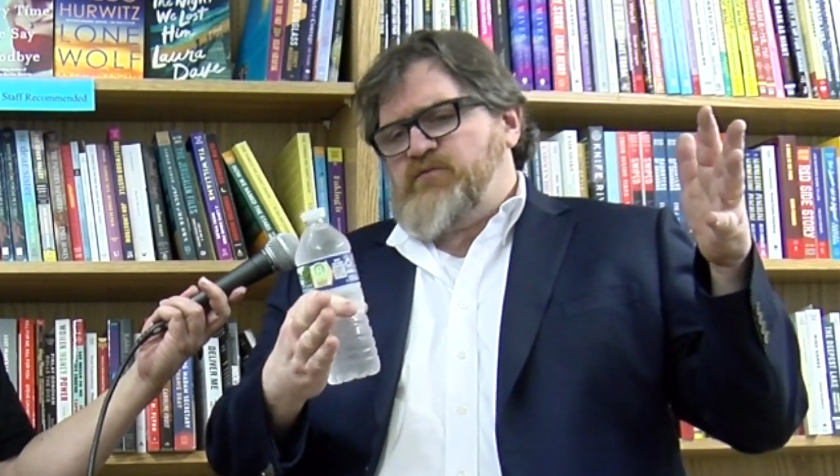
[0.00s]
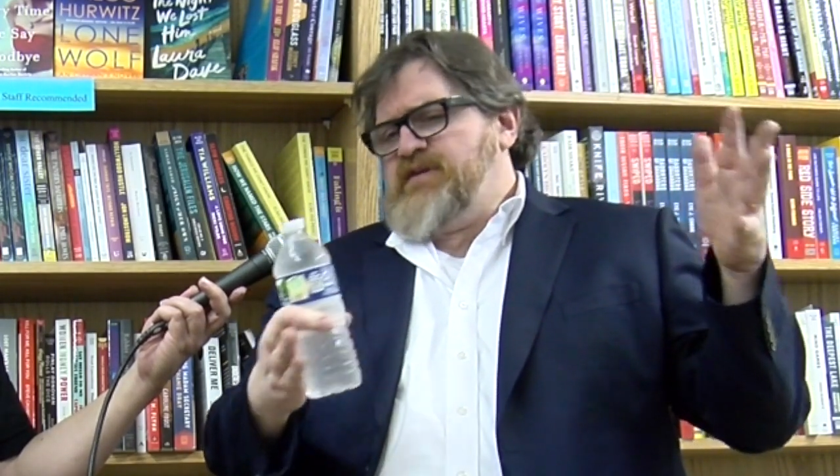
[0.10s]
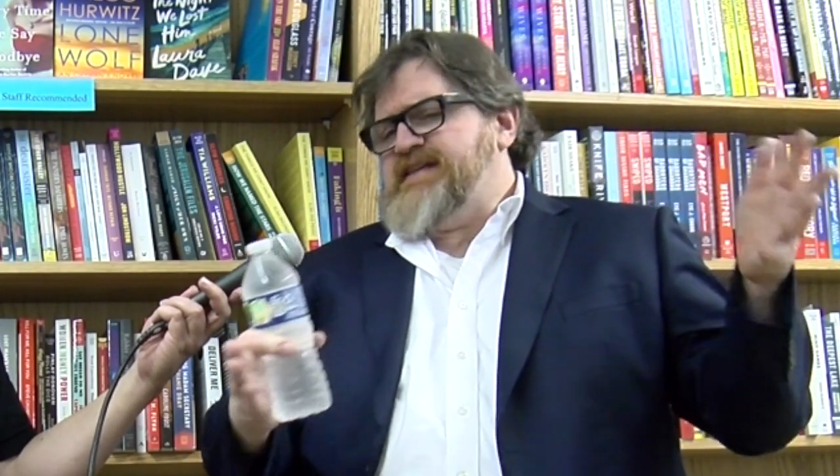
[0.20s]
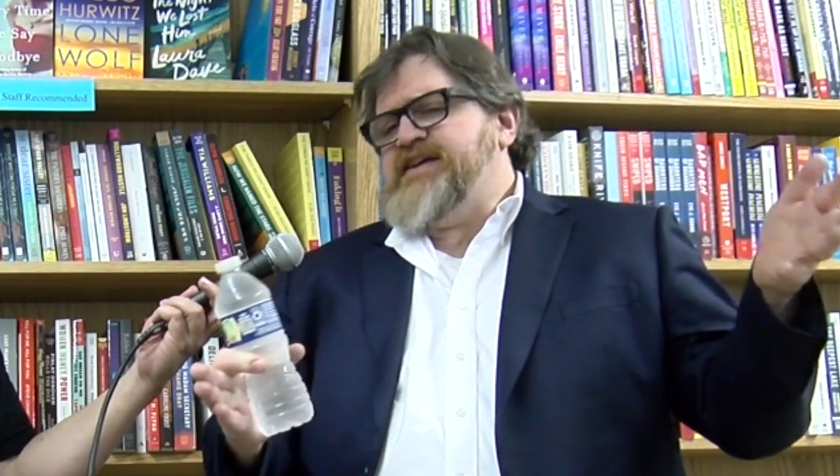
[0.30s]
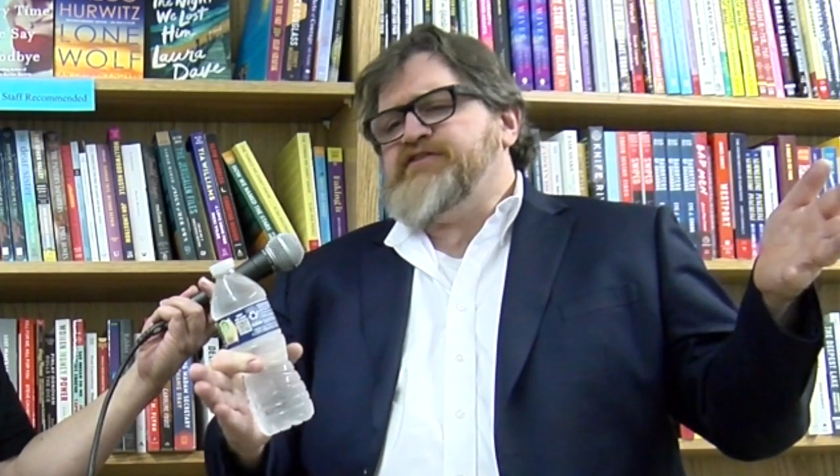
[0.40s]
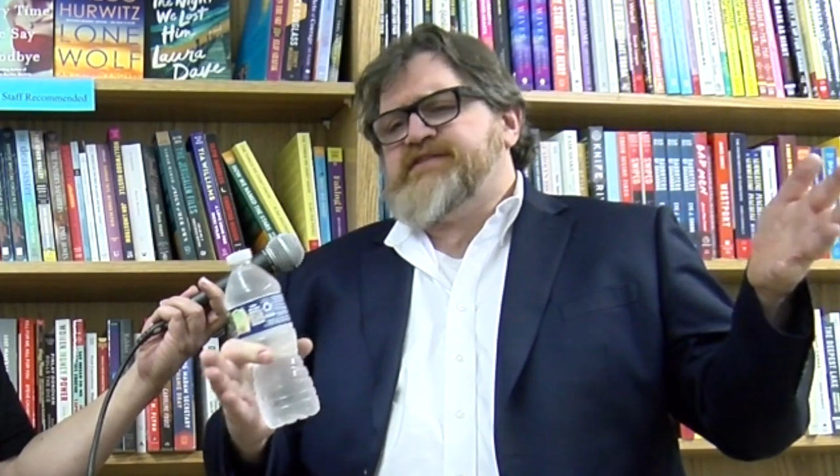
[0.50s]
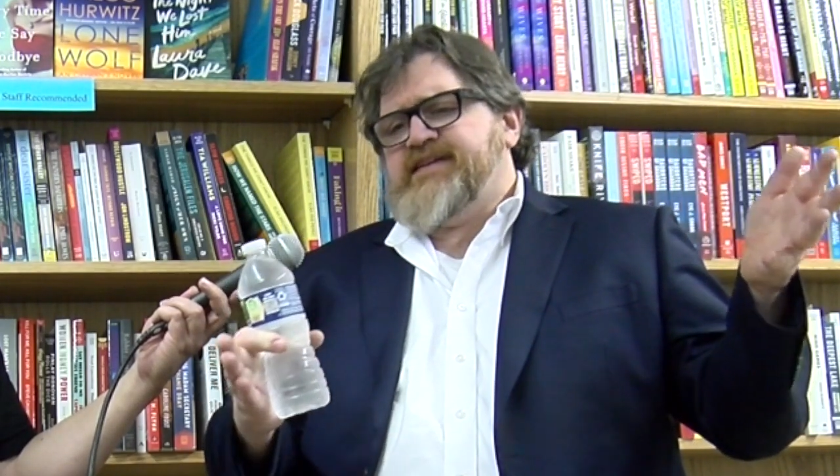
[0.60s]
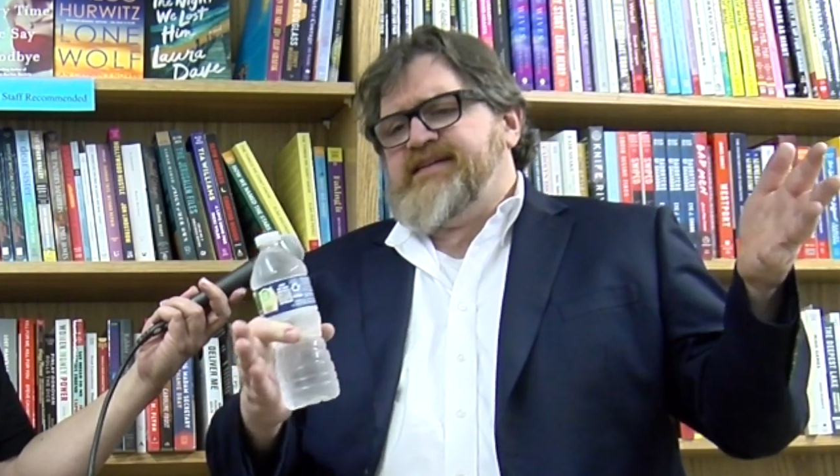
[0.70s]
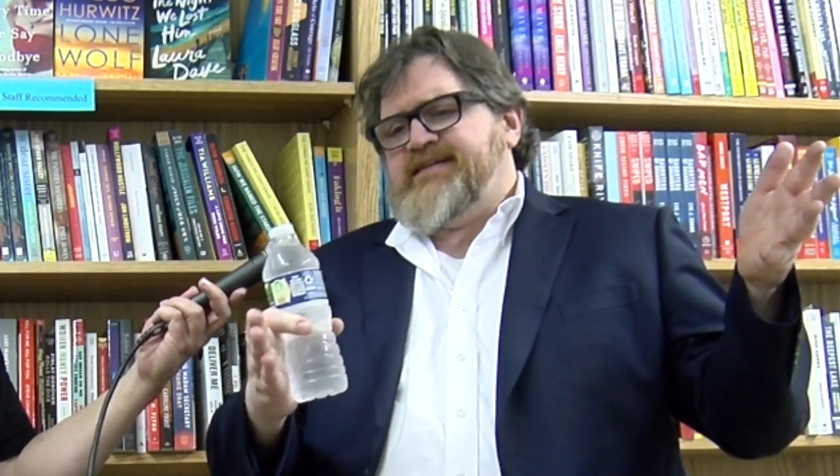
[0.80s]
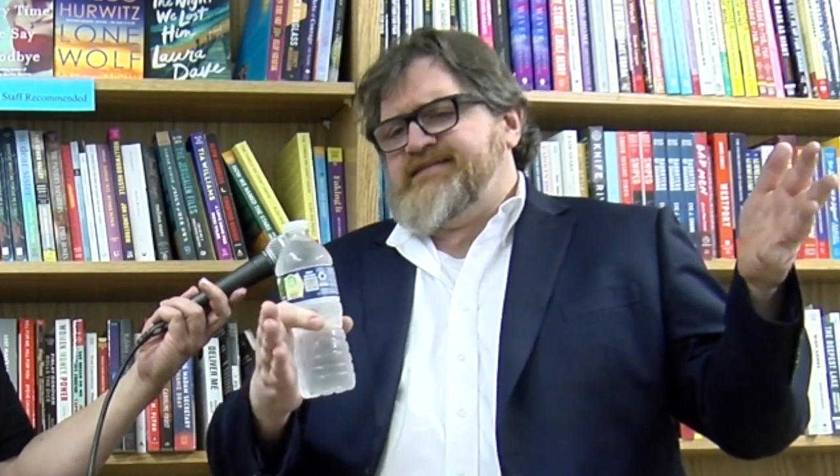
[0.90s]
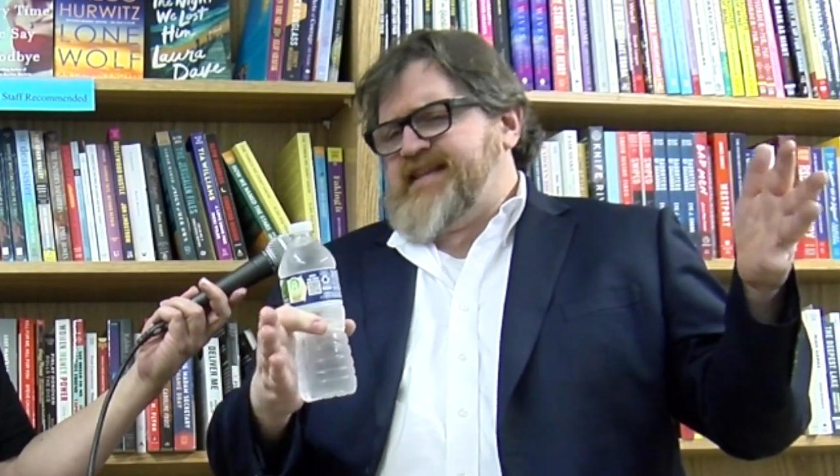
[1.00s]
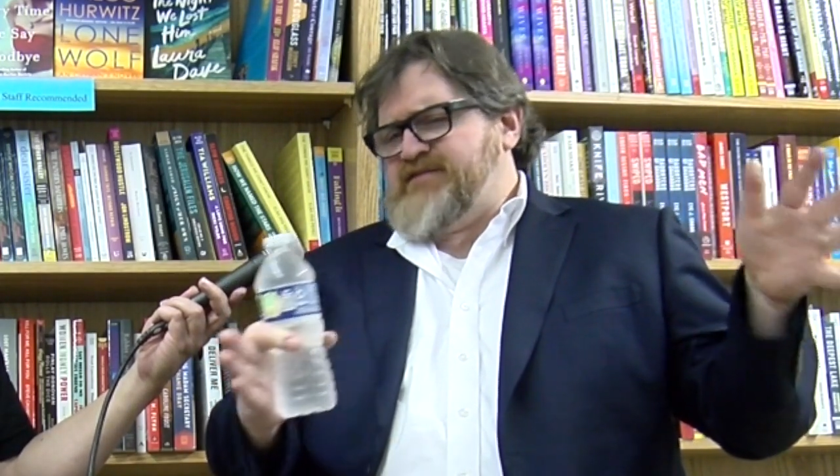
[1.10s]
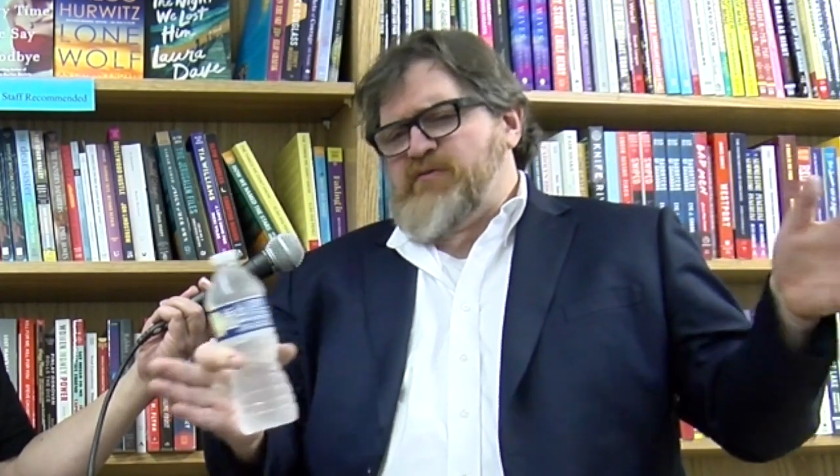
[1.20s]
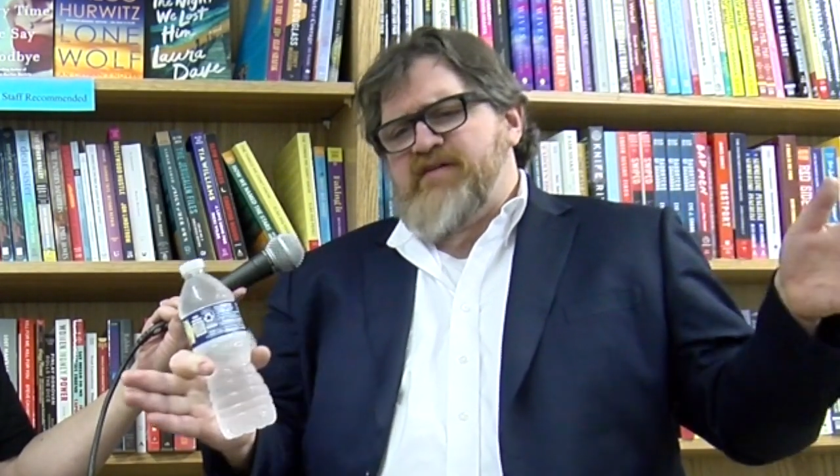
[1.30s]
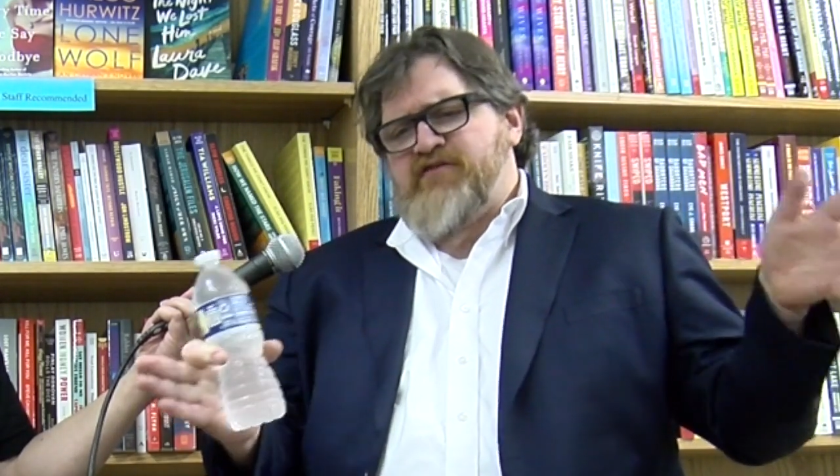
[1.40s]
Willie Nelson and
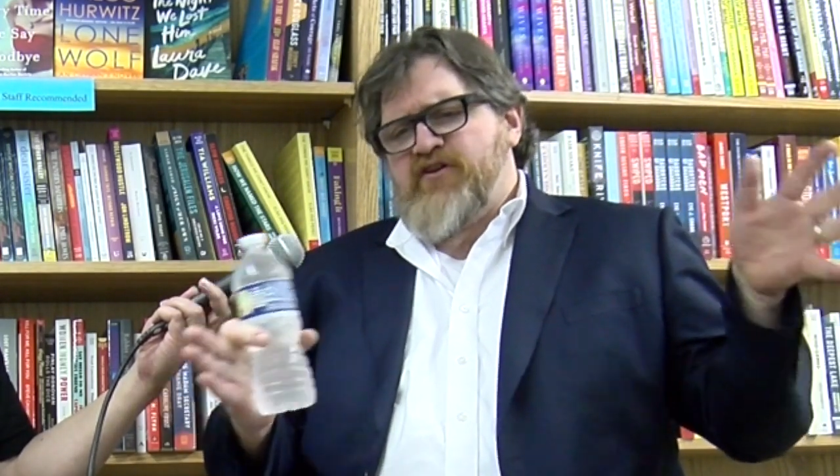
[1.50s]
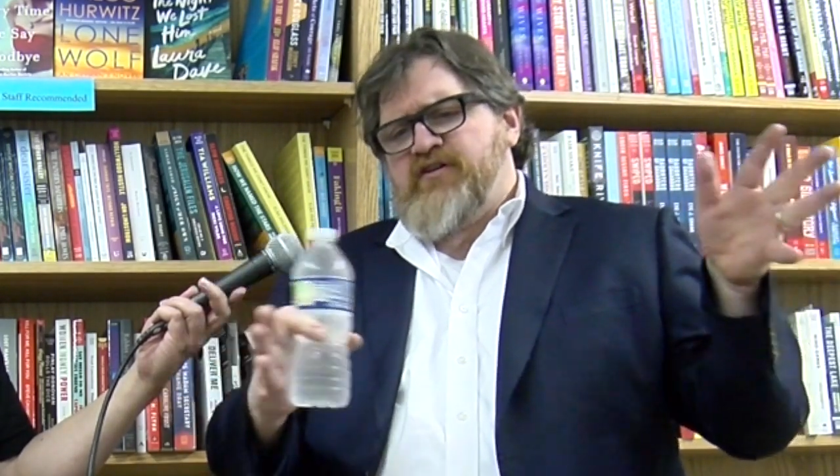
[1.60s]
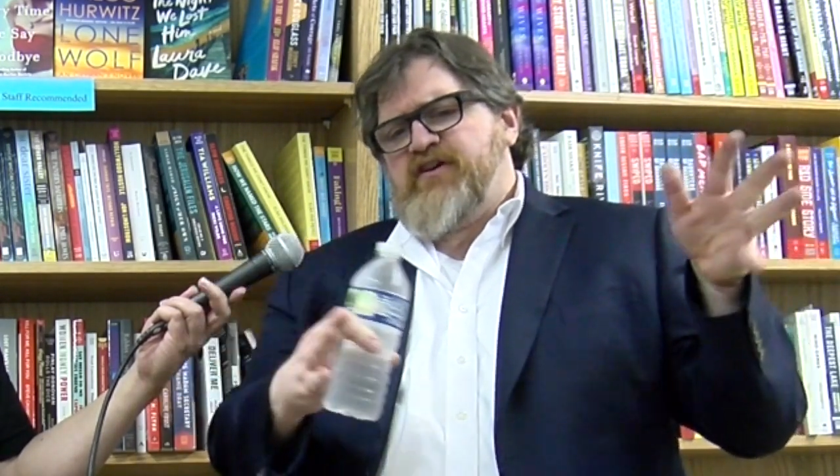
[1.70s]
Stevie Ray Vaughan,